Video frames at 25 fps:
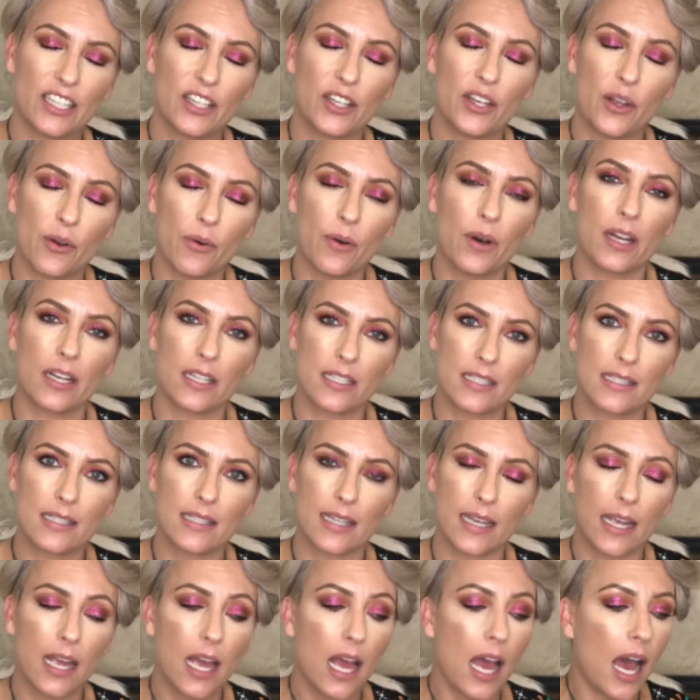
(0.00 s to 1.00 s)
No,
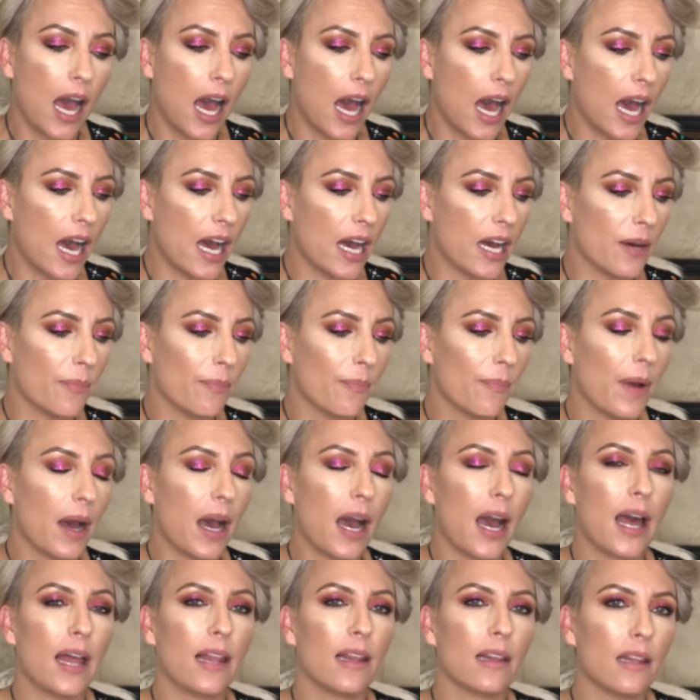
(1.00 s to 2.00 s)
honestly. Um,
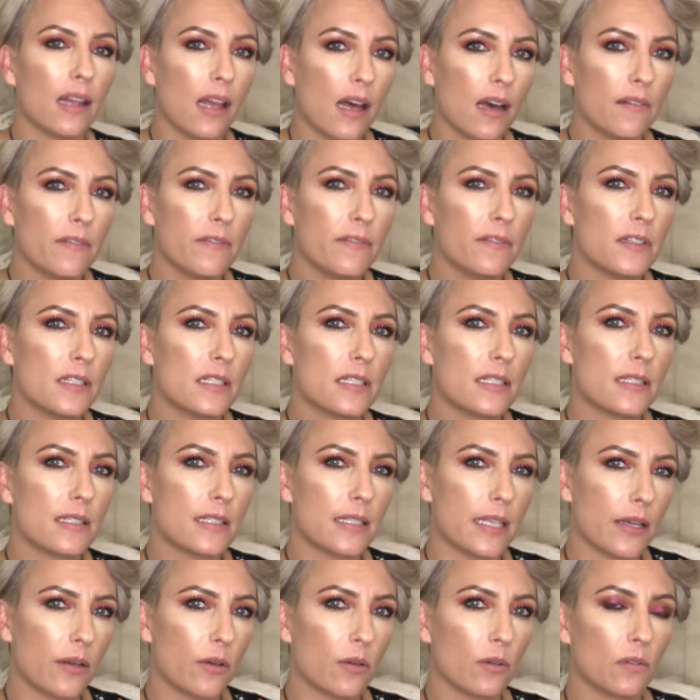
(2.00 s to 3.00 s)
I love
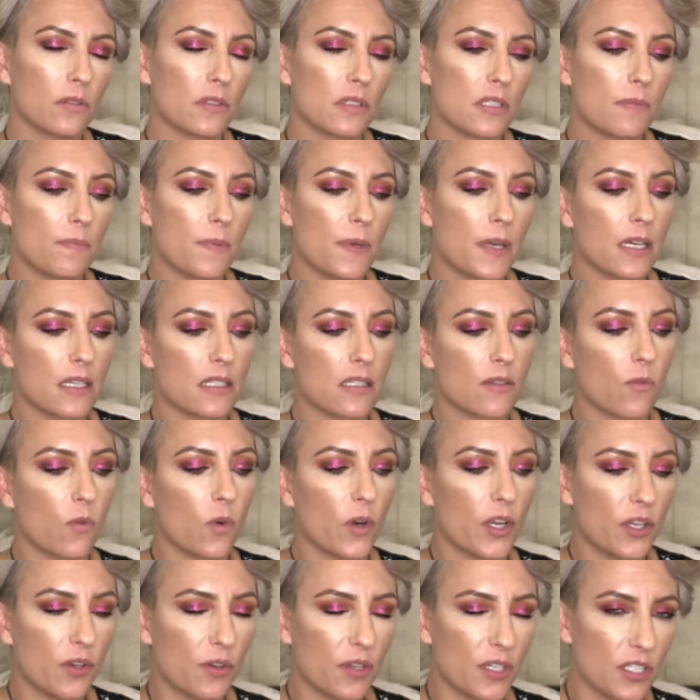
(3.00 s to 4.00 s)
singles because of
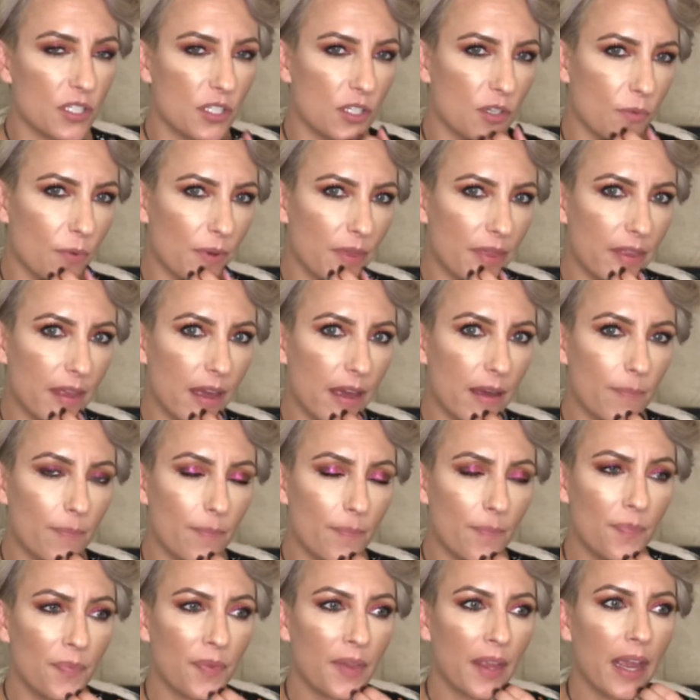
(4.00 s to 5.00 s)
what you can do with
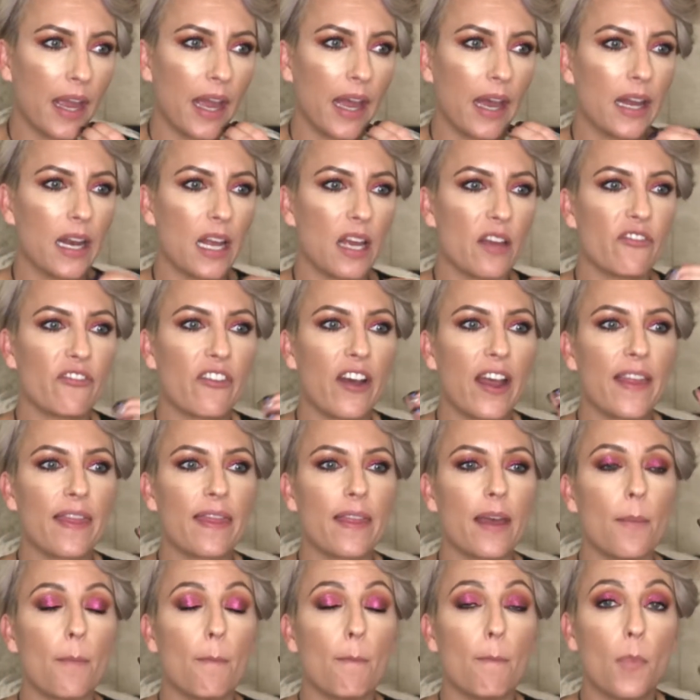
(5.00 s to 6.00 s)
them. And I
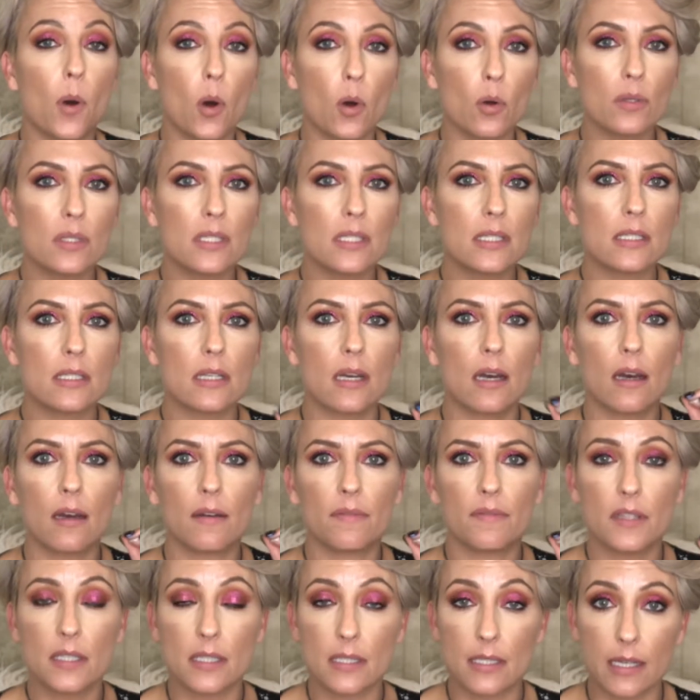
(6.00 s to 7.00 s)
find that most
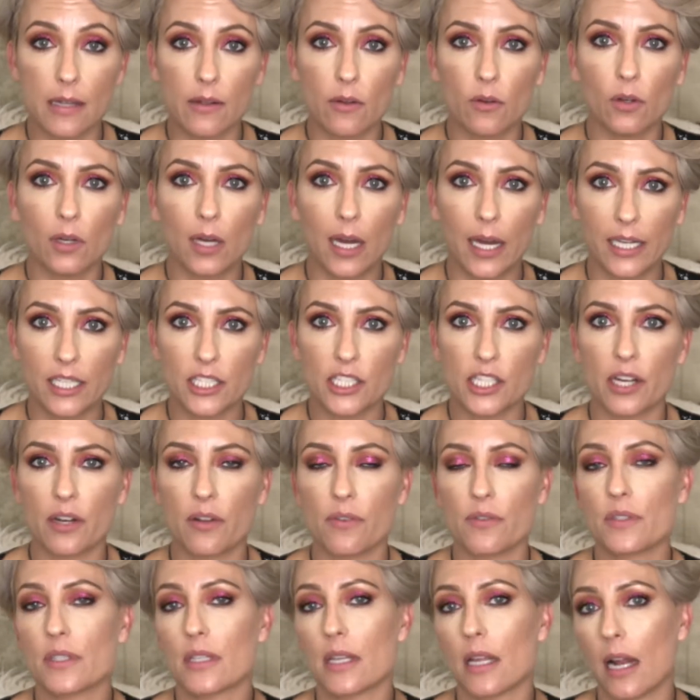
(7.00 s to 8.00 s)
of the single
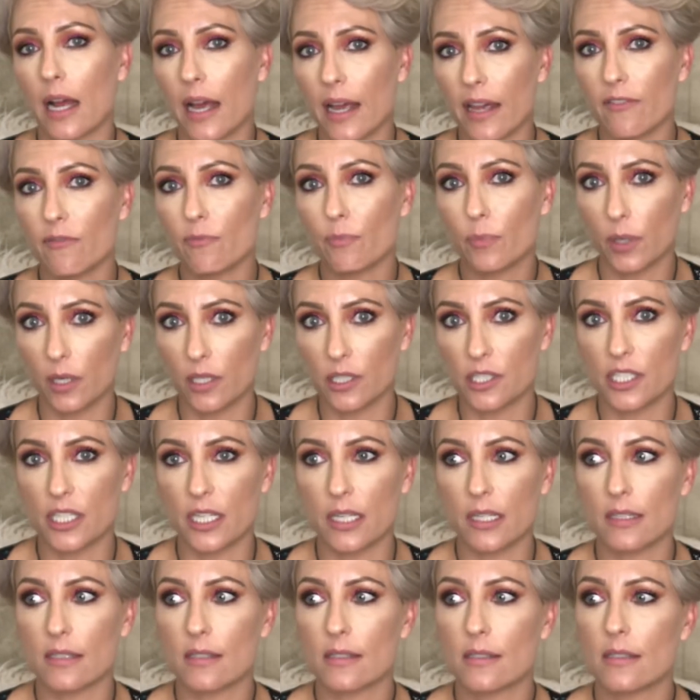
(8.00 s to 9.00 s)
eyeshadows that I have
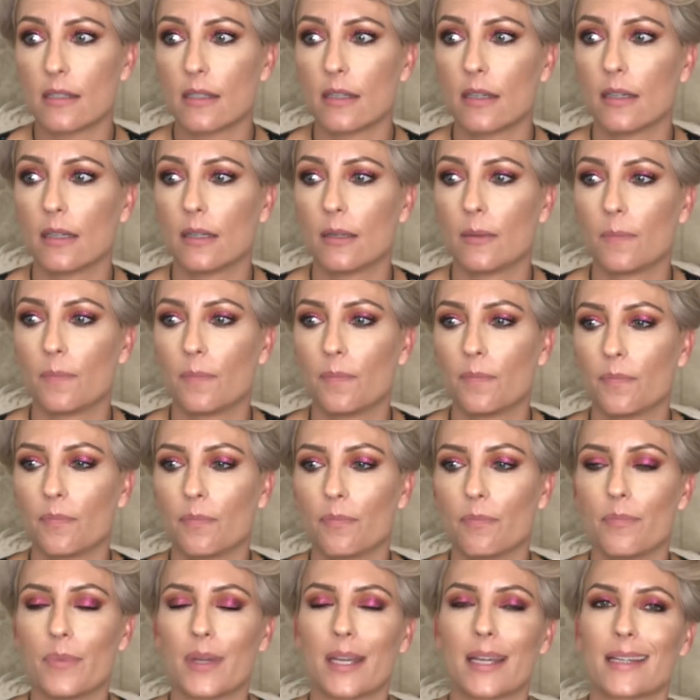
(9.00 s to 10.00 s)
purchased,
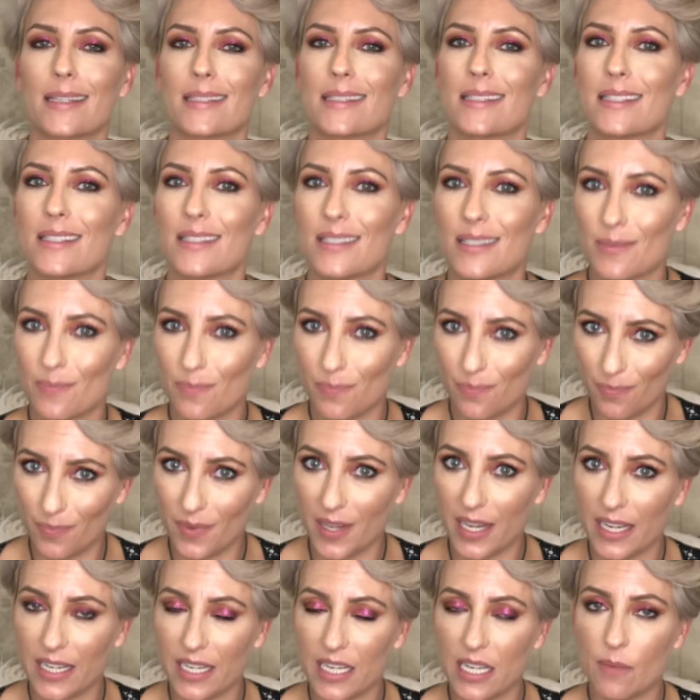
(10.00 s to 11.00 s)
because it's
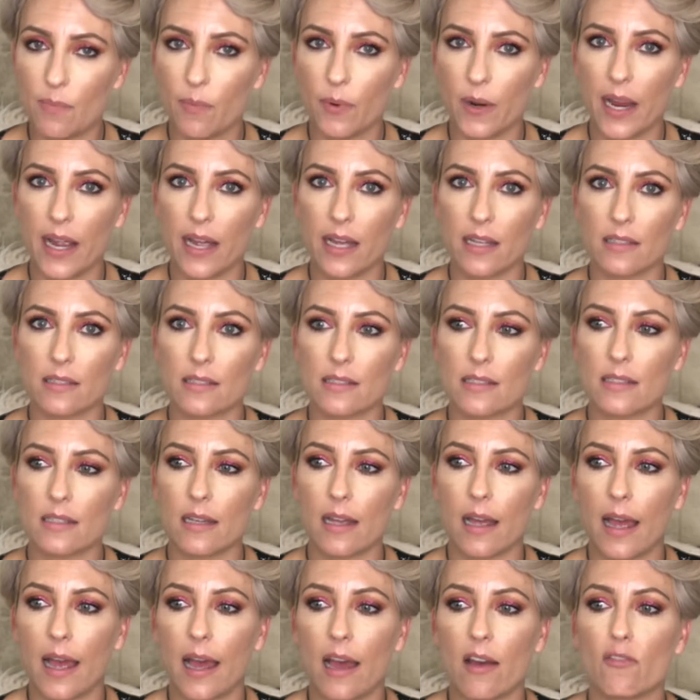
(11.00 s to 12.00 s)
indie brands
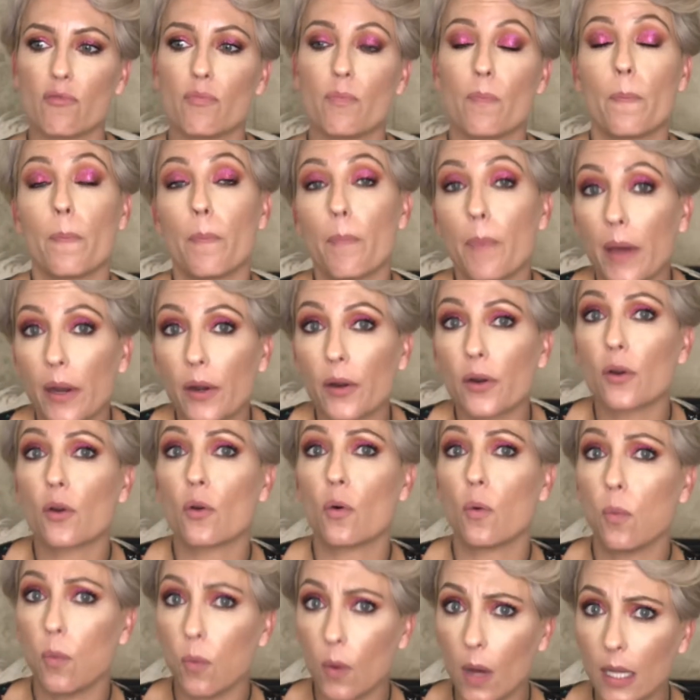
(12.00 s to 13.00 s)
have better
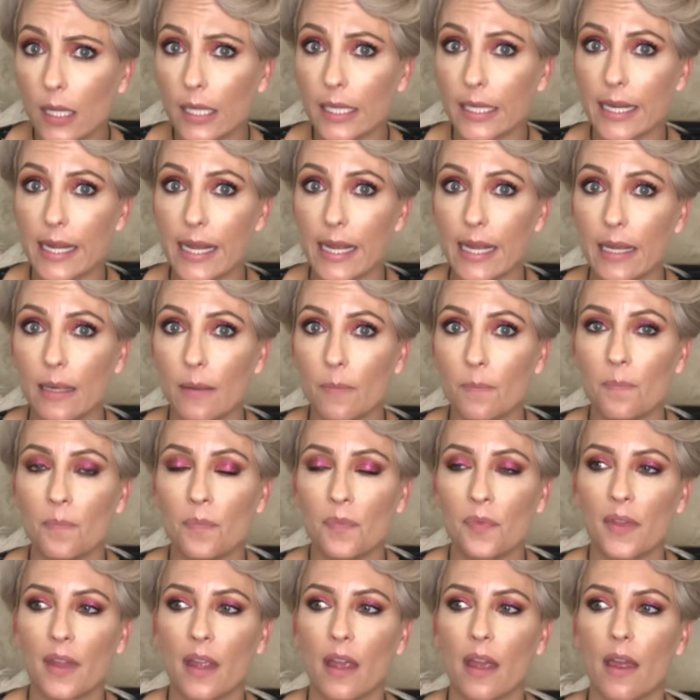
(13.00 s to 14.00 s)
quality
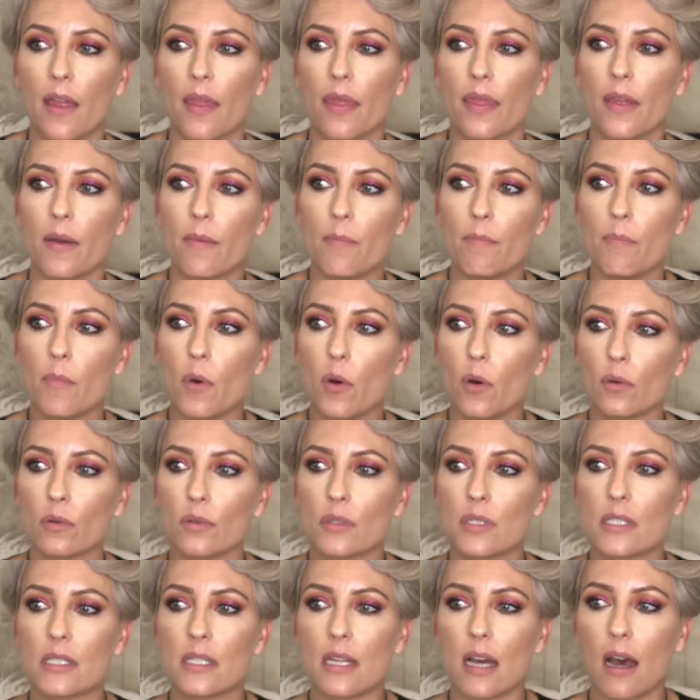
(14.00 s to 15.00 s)
than
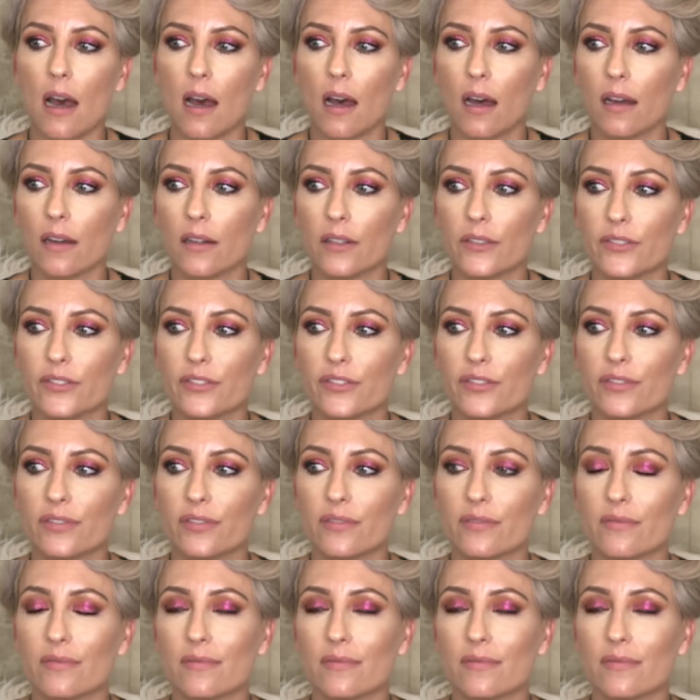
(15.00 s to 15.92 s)
most of